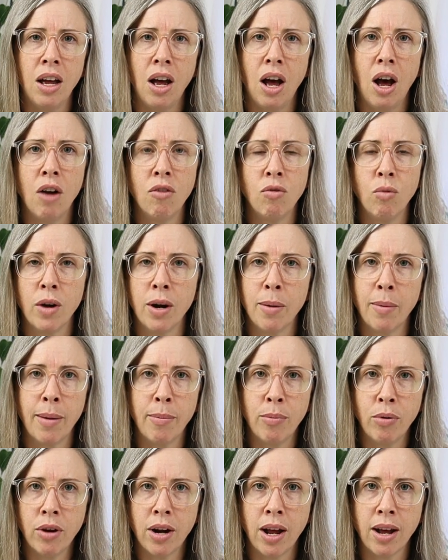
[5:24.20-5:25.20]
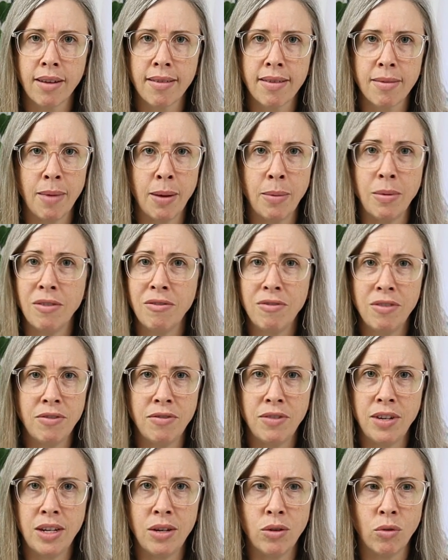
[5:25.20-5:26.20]
of one of my products, maybe
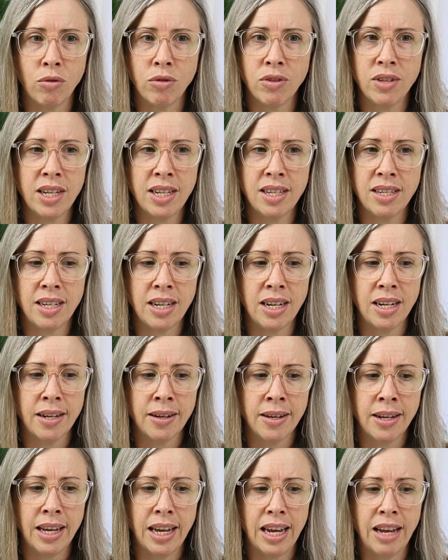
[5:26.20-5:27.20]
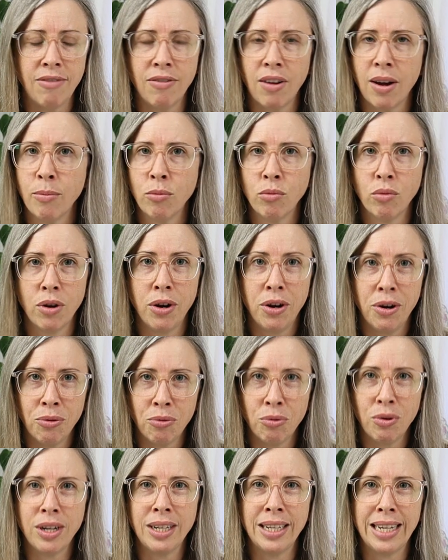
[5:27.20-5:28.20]
50 or 60 if I'm
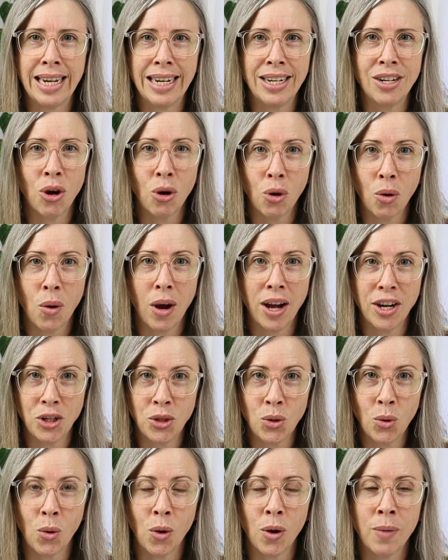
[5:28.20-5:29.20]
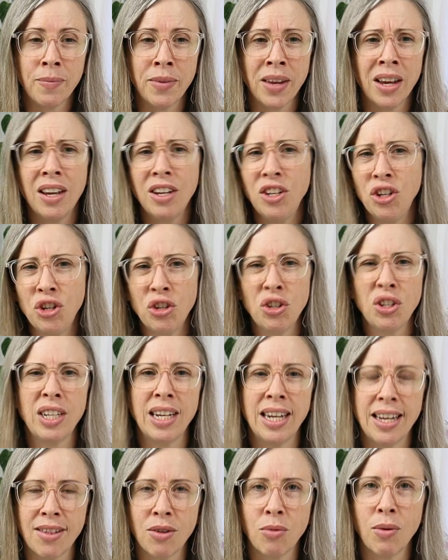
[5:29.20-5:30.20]
really not quite sure. Usually
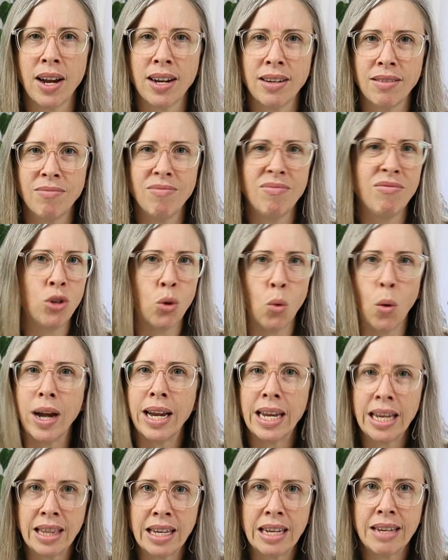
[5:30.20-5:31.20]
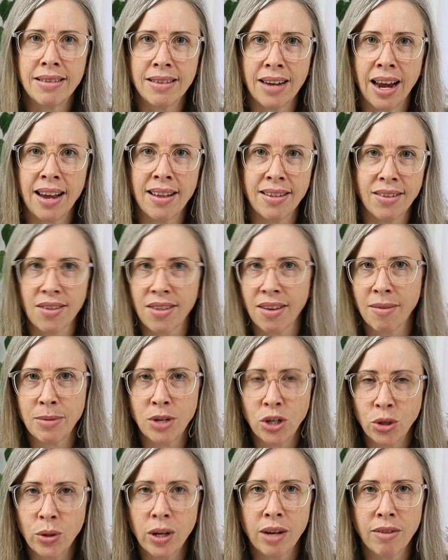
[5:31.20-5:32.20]
it's around 20 these days because I've been
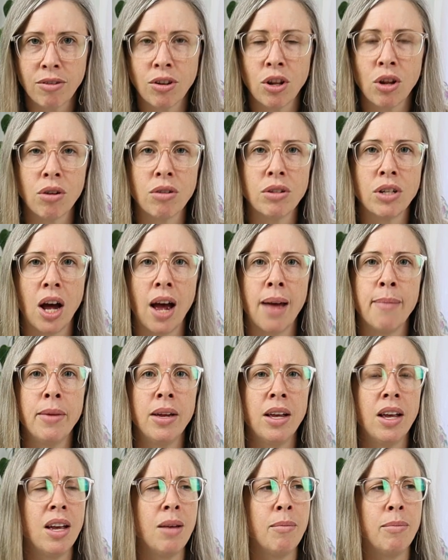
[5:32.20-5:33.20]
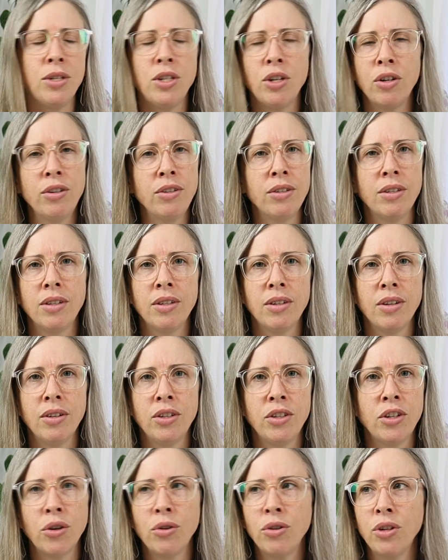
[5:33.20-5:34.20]
doing it for a long time. But
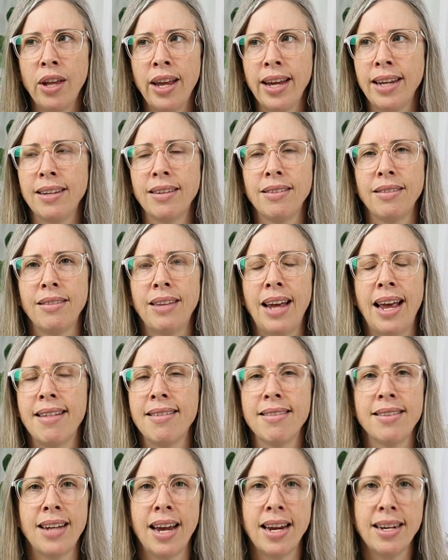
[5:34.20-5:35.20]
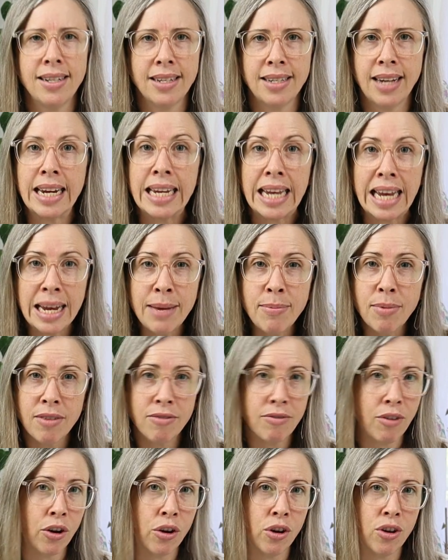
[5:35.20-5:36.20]
don't like hesitate to take heaps of
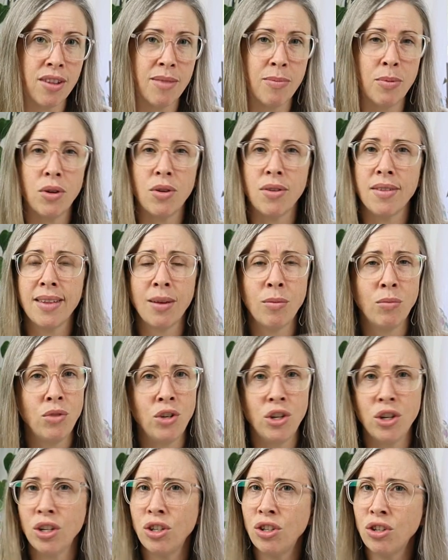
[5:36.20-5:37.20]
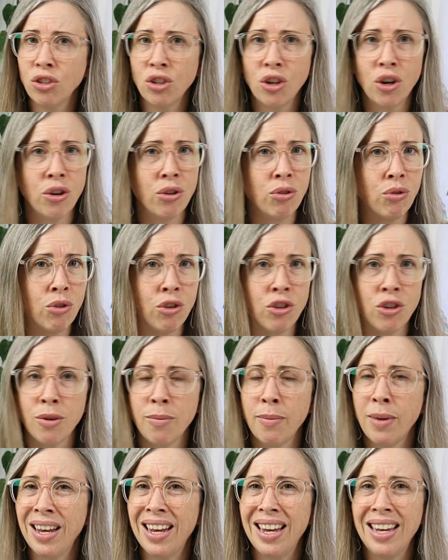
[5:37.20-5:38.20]
photos, because then you can just go through them,
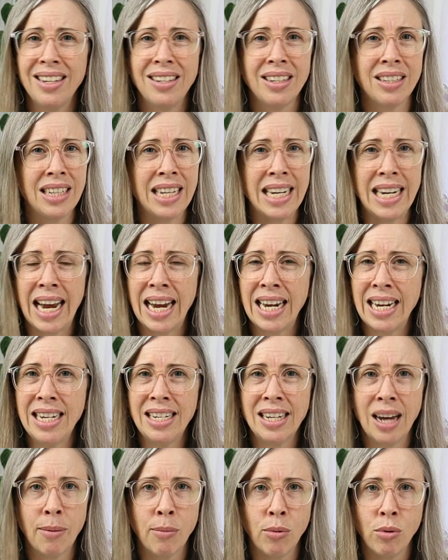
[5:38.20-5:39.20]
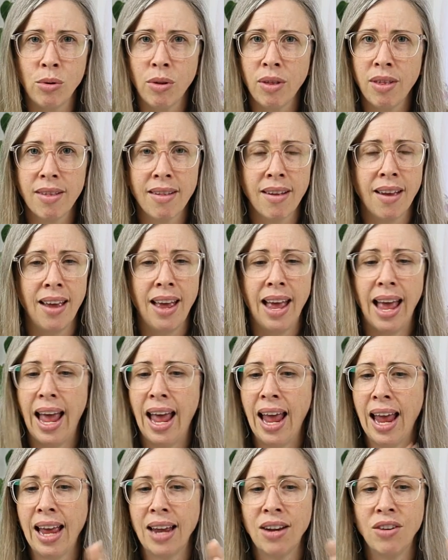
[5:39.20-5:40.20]
delete any doubles,
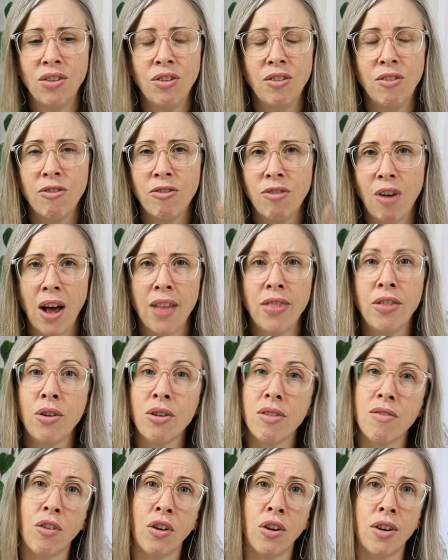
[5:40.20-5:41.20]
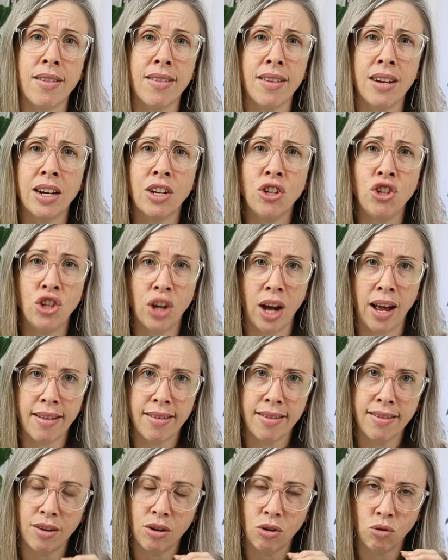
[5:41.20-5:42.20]
and find those photos that are
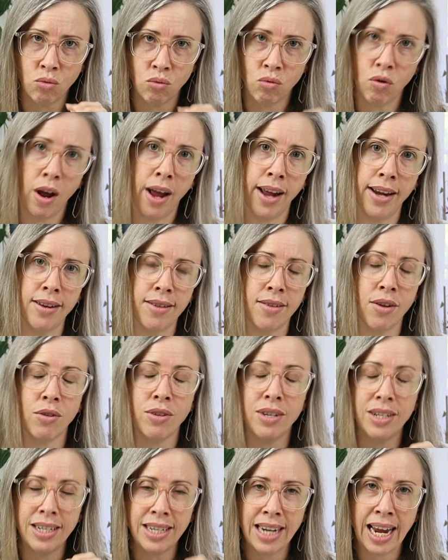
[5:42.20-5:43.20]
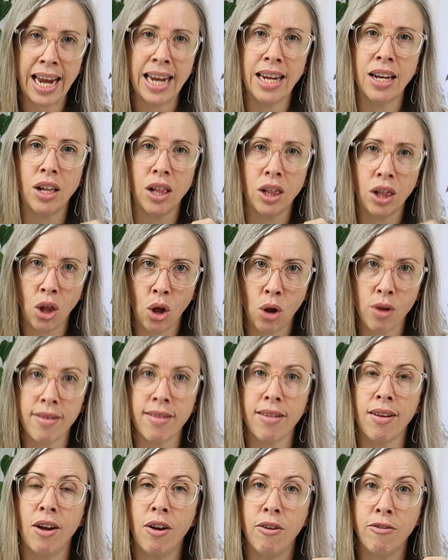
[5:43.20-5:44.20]
just right. So take lots
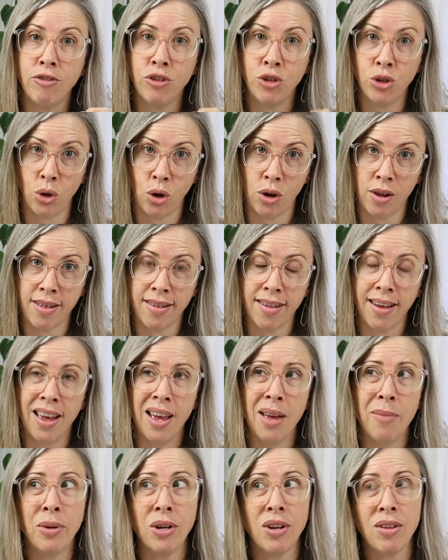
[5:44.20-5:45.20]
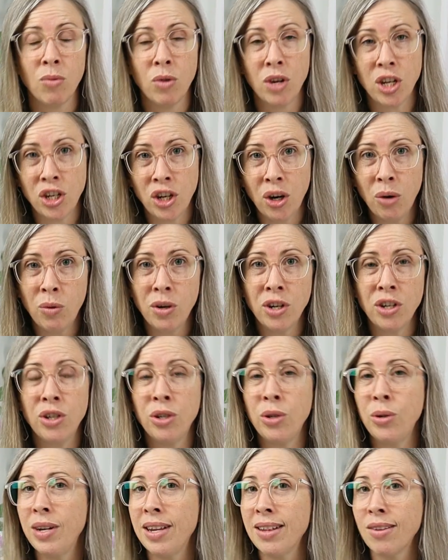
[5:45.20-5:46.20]
of shots, because what you don't want to do
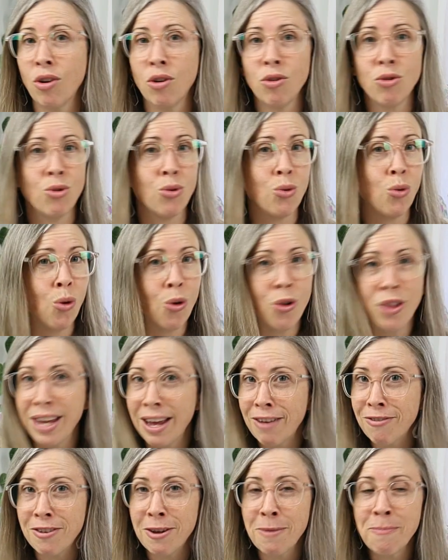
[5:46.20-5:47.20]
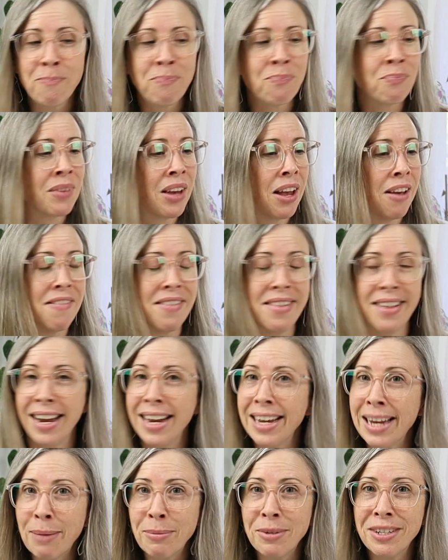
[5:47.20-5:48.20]
is go through all the effort of setting
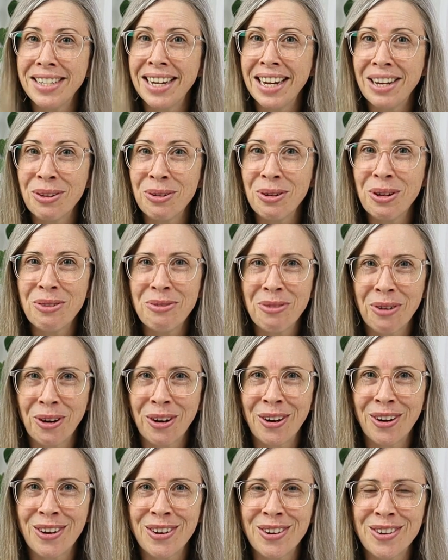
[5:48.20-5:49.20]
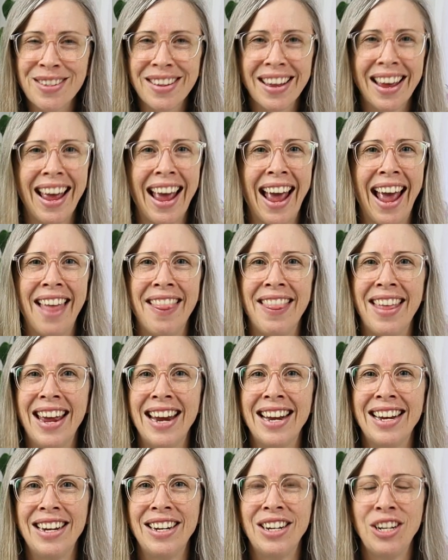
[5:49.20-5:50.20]
up to take all your photos, and
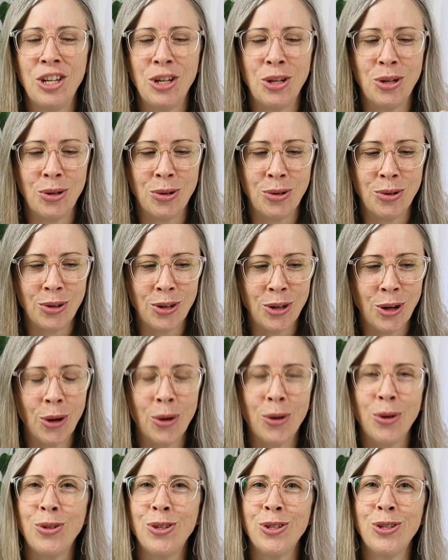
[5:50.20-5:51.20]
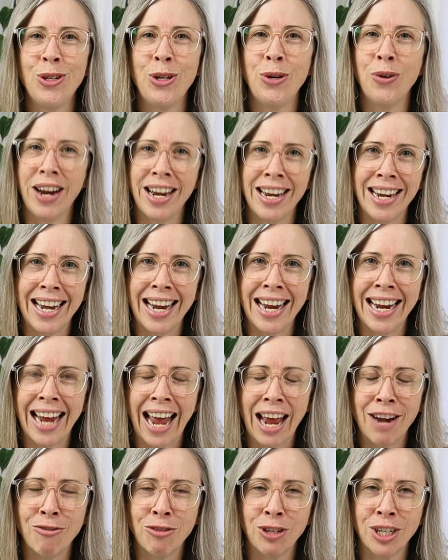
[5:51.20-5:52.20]
then you go to do your editing
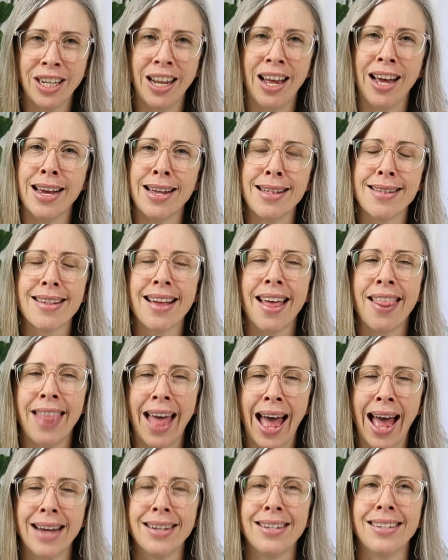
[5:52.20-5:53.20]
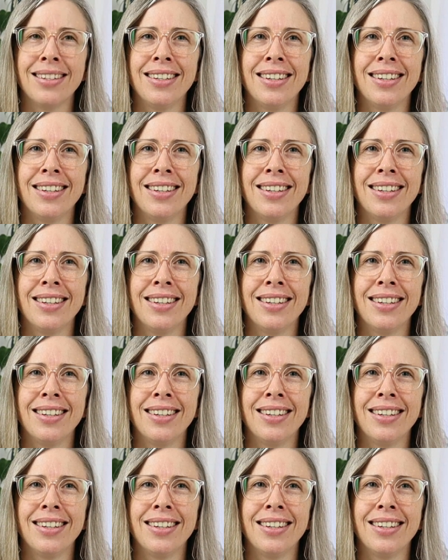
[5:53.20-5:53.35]
and realize that